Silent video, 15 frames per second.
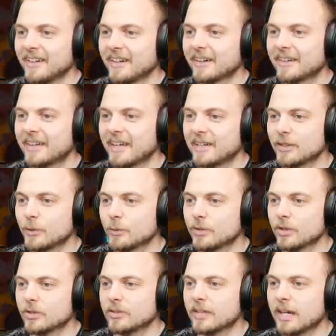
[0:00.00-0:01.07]
Okay, you
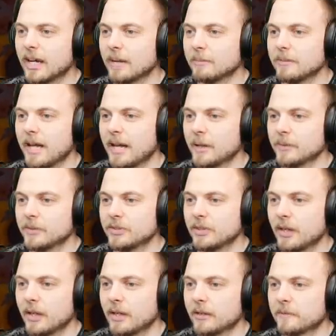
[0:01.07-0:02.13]
just calm down,
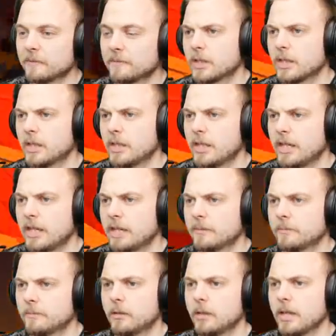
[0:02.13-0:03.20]
sir. And
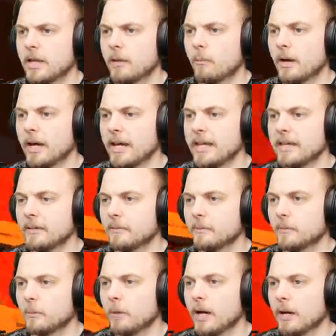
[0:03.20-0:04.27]
then, yeah, why?
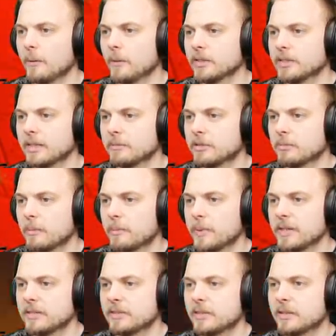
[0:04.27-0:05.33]
What? What's happened to my
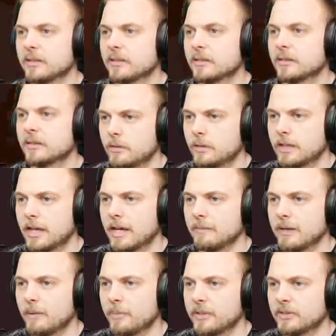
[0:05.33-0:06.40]
piston?
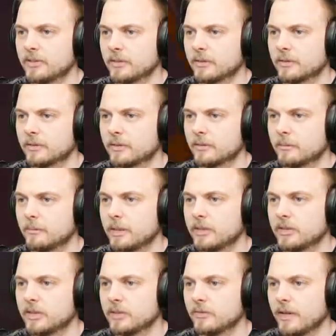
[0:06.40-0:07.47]
Calm down, piston.
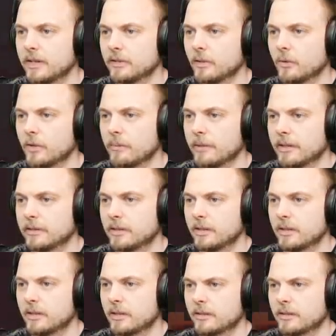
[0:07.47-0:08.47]
Piston, it's fine. Don't worry about it.